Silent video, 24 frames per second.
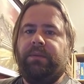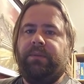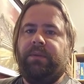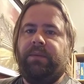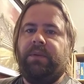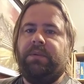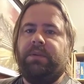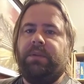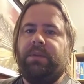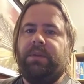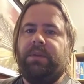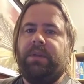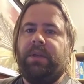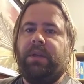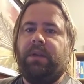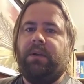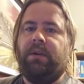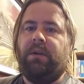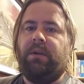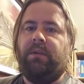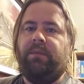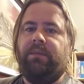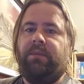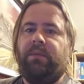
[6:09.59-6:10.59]
of years that they
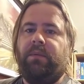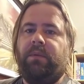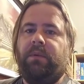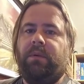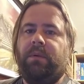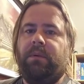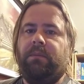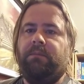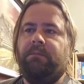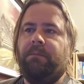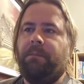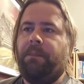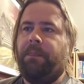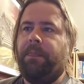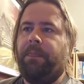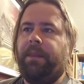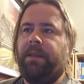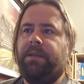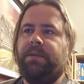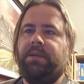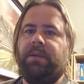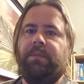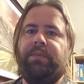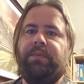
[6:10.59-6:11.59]
call for,
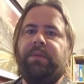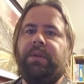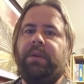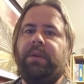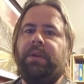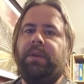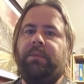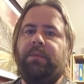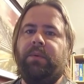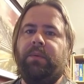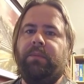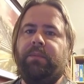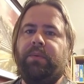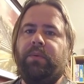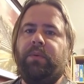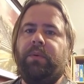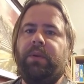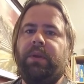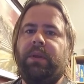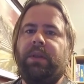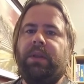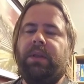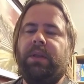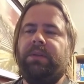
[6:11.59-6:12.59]
it's a completely moot point.